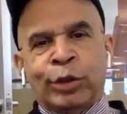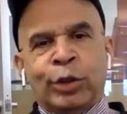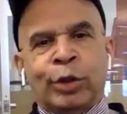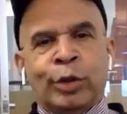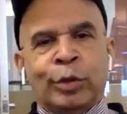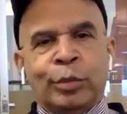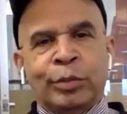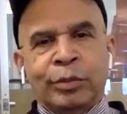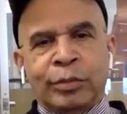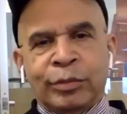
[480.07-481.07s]
on
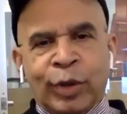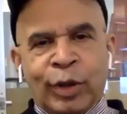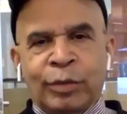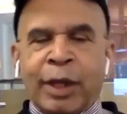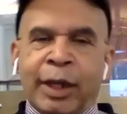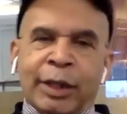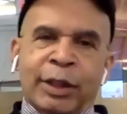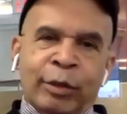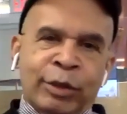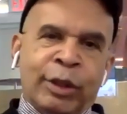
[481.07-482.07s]
Zoom. Well, I guess
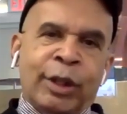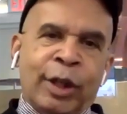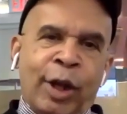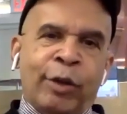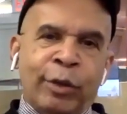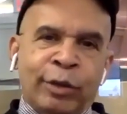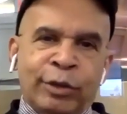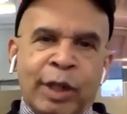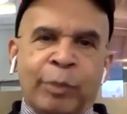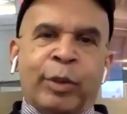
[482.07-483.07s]
they were sitting in
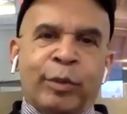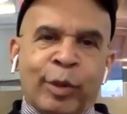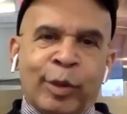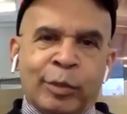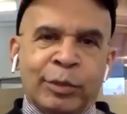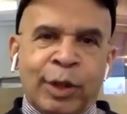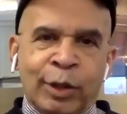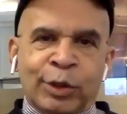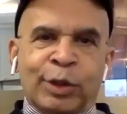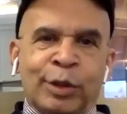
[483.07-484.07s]
100 separate rooms
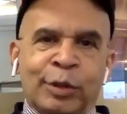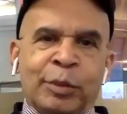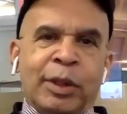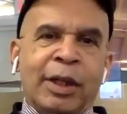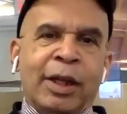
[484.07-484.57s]
on Zoom,